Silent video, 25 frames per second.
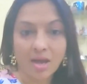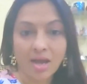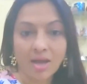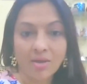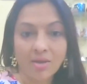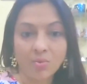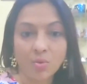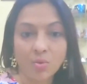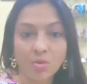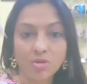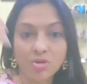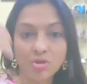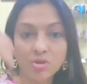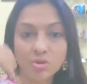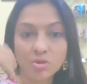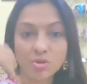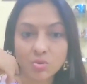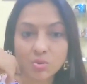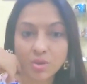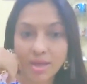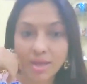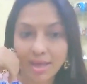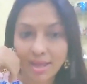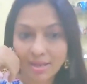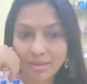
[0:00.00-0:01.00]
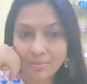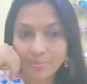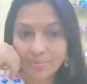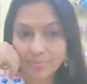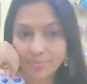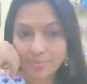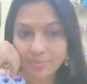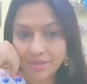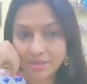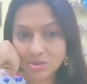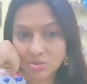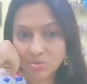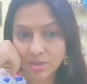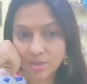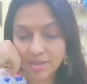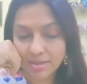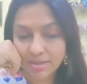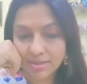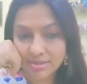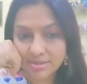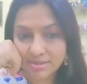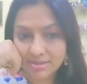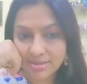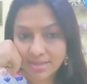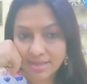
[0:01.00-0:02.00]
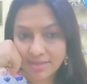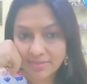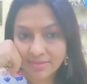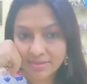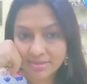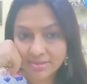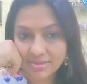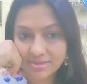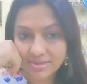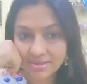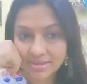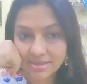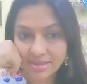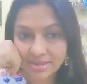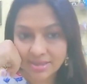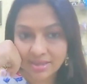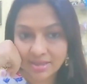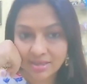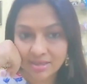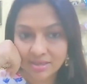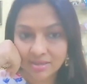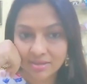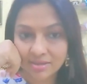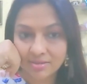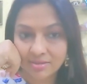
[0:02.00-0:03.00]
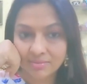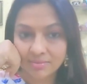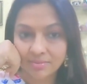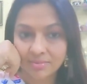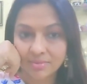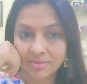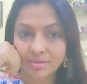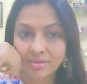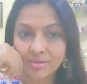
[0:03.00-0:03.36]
I want you to help me to understand this key in,